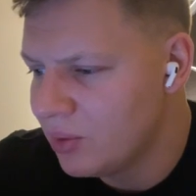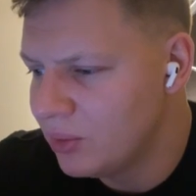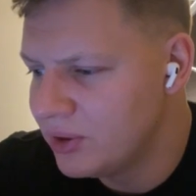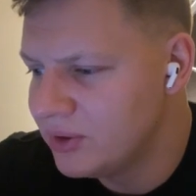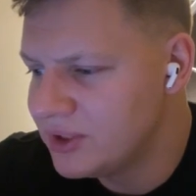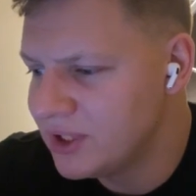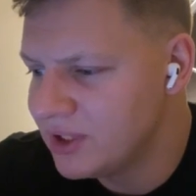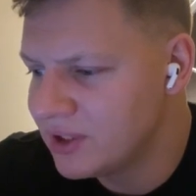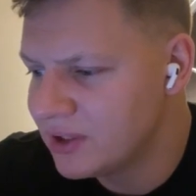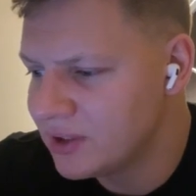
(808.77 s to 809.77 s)
What do you
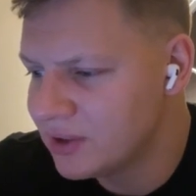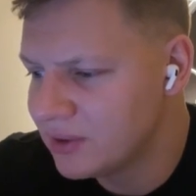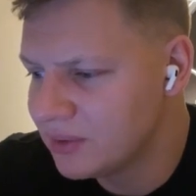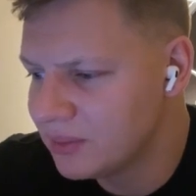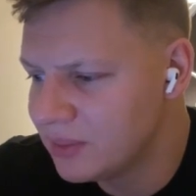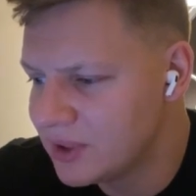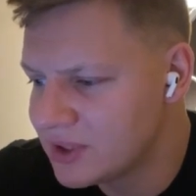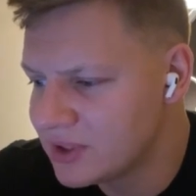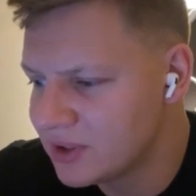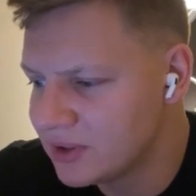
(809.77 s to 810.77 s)
think,
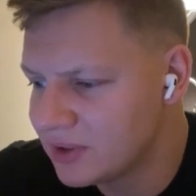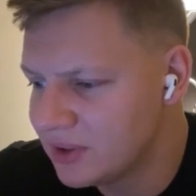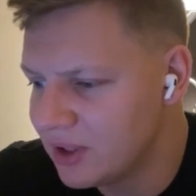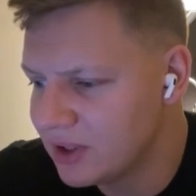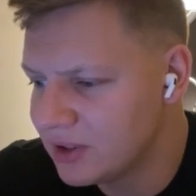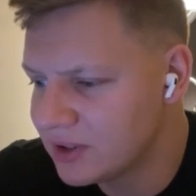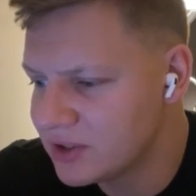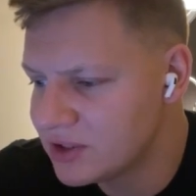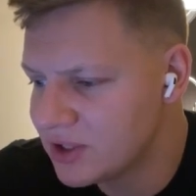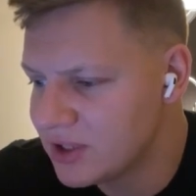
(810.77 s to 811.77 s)
Master Lachlan
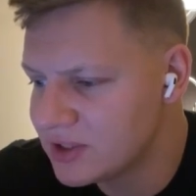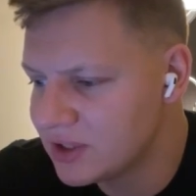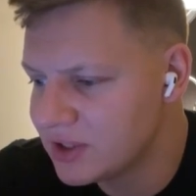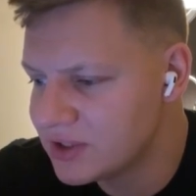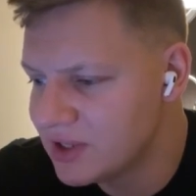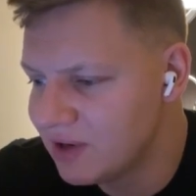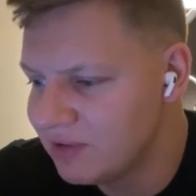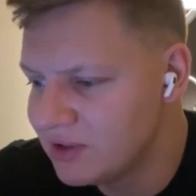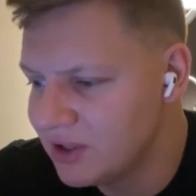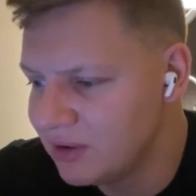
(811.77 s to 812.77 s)
has chance against
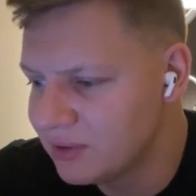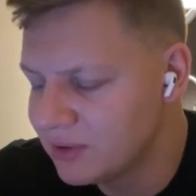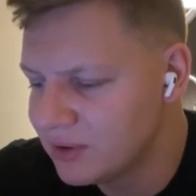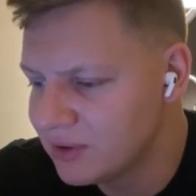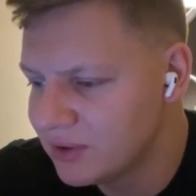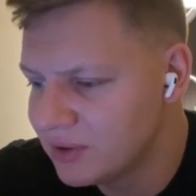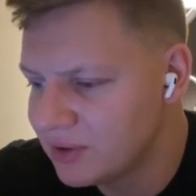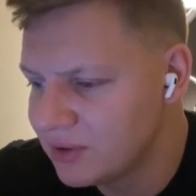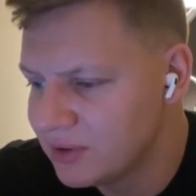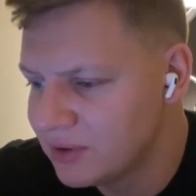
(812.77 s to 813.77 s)
Devon now?
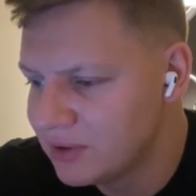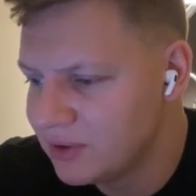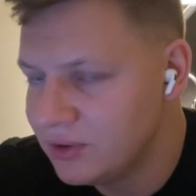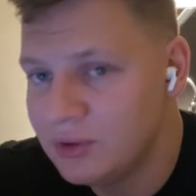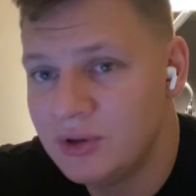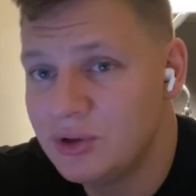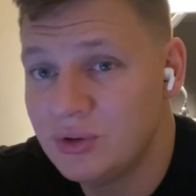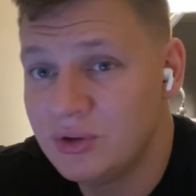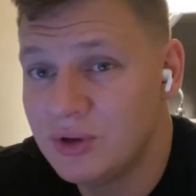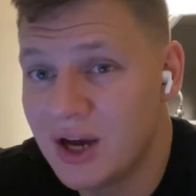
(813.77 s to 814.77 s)
You, you,
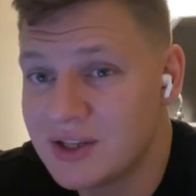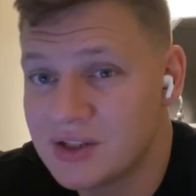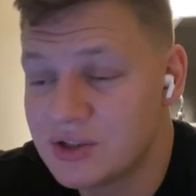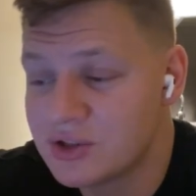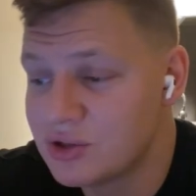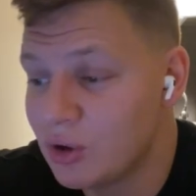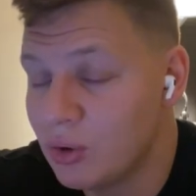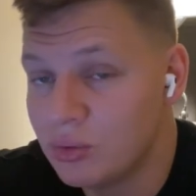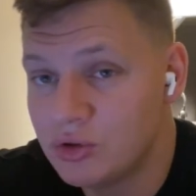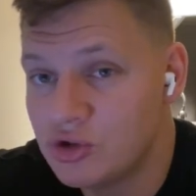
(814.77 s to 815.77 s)
you guys are
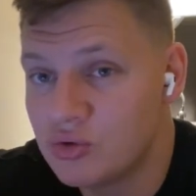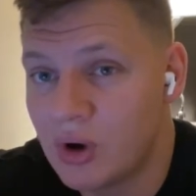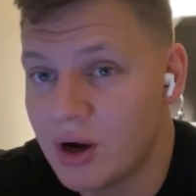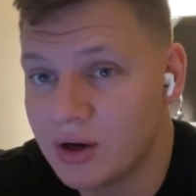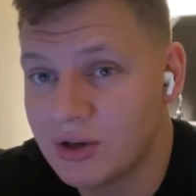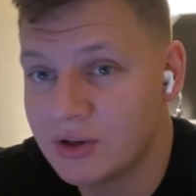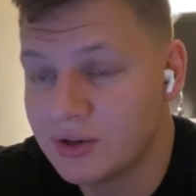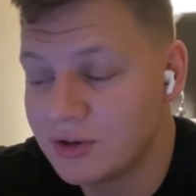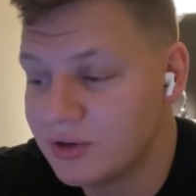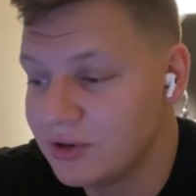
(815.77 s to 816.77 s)
so drunk,
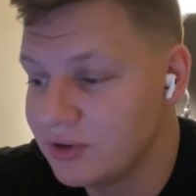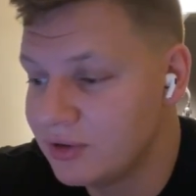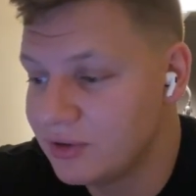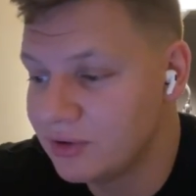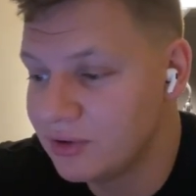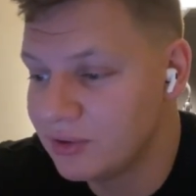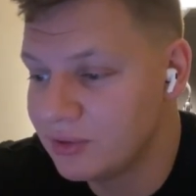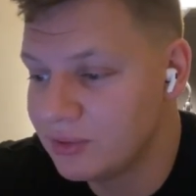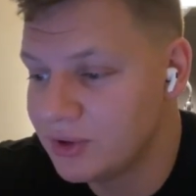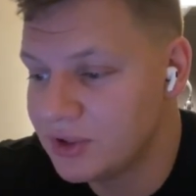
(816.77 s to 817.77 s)
you know,
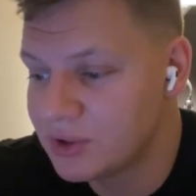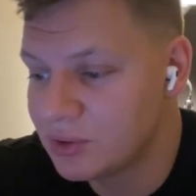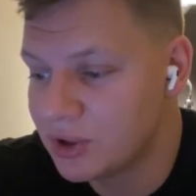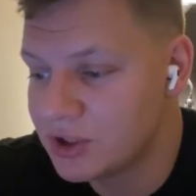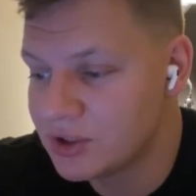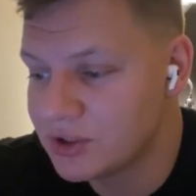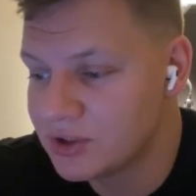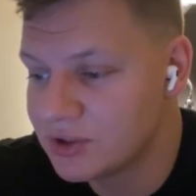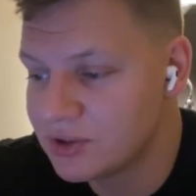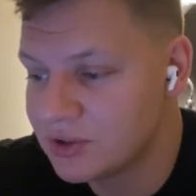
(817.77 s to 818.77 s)
with these
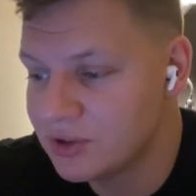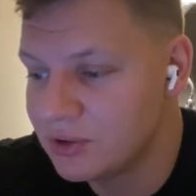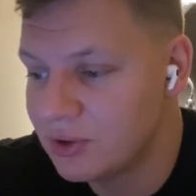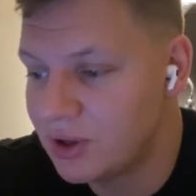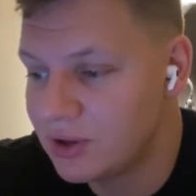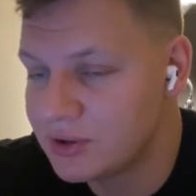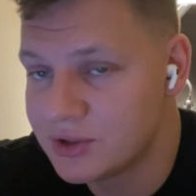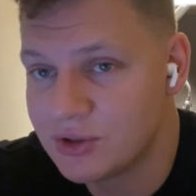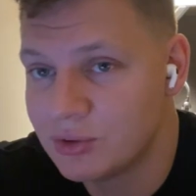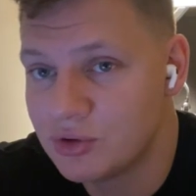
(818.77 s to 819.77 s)
questions. You are
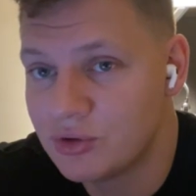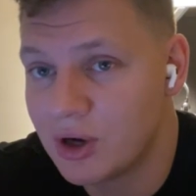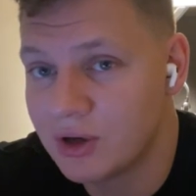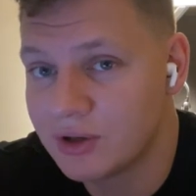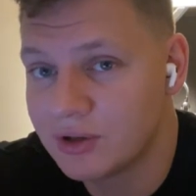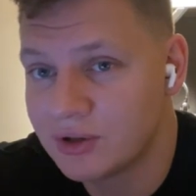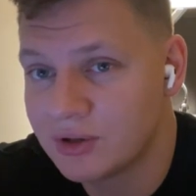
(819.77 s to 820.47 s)
so drunk.